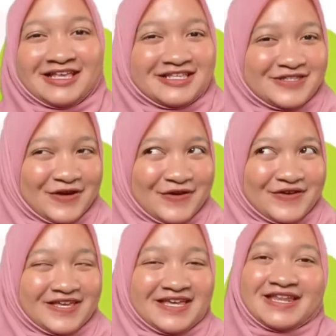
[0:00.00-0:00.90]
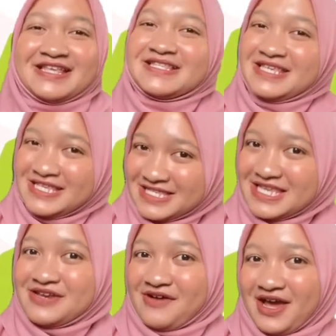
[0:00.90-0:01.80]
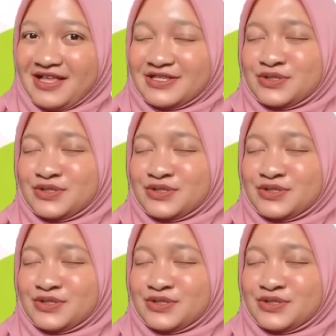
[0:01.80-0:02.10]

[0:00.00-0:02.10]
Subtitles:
So it is easy, right,